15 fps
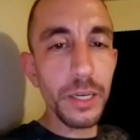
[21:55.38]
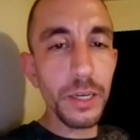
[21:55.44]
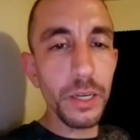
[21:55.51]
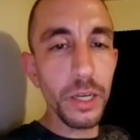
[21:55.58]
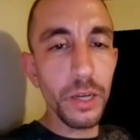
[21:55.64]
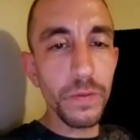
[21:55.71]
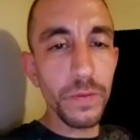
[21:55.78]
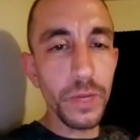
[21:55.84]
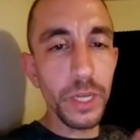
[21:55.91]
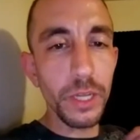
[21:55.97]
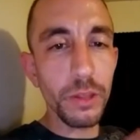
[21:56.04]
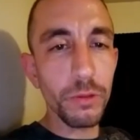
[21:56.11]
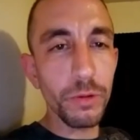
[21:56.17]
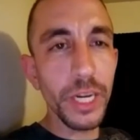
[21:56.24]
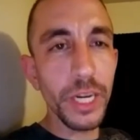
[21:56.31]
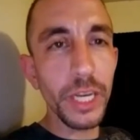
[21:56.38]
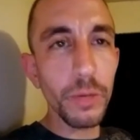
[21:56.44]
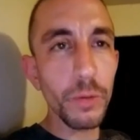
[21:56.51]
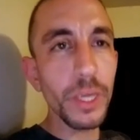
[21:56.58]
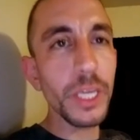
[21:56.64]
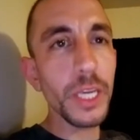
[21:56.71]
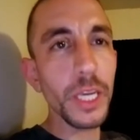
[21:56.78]
of a 3-day
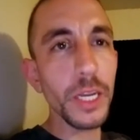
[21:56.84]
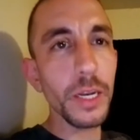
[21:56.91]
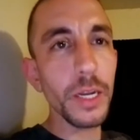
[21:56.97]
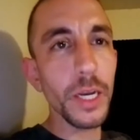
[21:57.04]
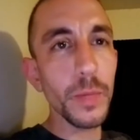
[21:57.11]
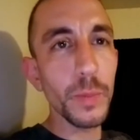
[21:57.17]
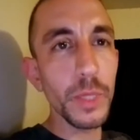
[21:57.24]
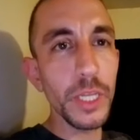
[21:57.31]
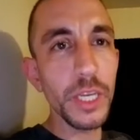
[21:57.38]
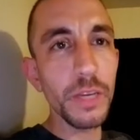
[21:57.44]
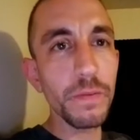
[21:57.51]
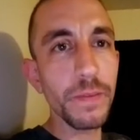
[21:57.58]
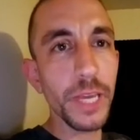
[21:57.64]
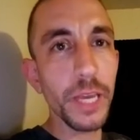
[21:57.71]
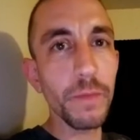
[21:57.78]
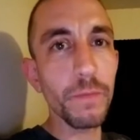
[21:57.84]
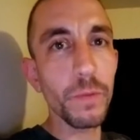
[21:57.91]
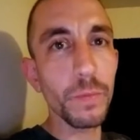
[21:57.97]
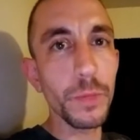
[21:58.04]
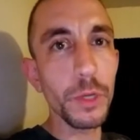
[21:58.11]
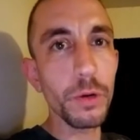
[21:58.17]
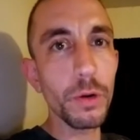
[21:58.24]
weekend, I believe, came from
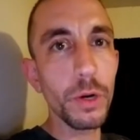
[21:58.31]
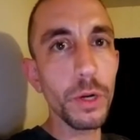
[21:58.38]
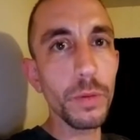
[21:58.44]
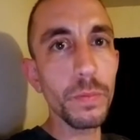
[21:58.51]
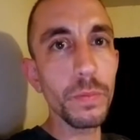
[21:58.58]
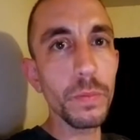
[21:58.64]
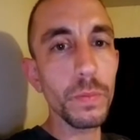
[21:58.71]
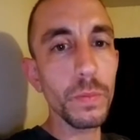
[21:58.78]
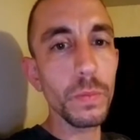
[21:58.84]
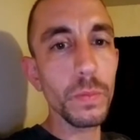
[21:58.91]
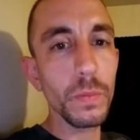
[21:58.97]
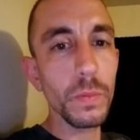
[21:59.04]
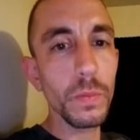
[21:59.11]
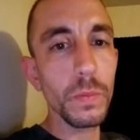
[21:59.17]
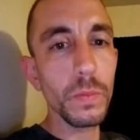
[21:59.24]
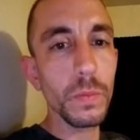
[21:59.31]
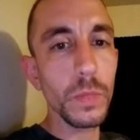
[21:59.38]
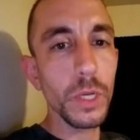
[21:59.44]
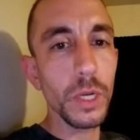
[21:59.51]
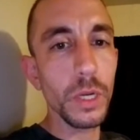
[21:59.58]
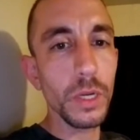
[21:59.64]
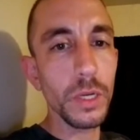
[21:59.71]
Europe,
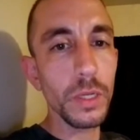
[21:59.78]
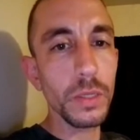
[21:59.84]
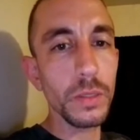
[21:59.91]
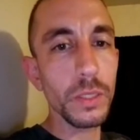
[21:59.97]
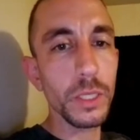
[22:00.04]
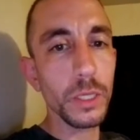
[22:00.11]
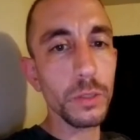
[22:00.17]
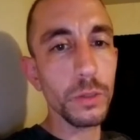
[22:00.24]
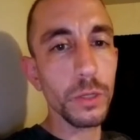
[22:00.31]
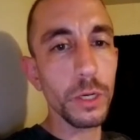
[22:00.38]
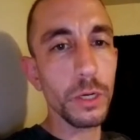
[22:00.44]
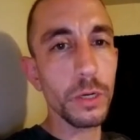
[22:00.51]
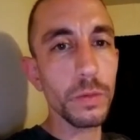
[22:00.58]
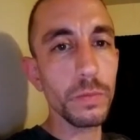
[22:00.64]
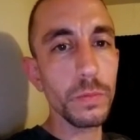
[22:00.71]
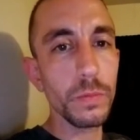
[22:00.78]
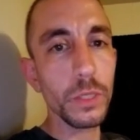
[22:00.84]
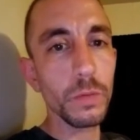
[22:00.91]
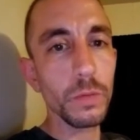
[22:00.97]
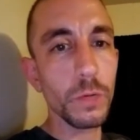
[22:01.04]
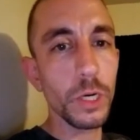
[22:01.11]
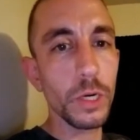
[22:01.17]
Central Europe
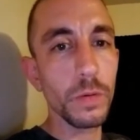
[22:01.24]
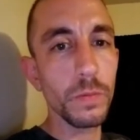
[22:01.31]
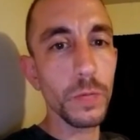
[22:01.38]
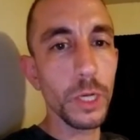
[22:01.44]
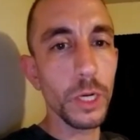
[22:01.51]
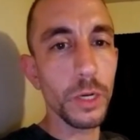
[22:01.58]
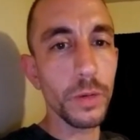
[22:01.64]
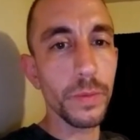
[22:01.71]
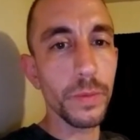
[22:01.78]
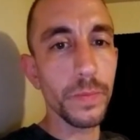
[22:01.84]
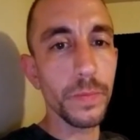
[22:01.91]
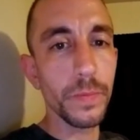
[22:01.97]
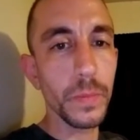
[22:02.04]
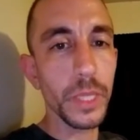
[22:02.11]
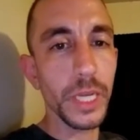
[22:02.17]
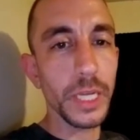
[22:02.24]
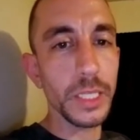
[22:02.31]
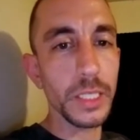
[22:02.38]
somewhere. That's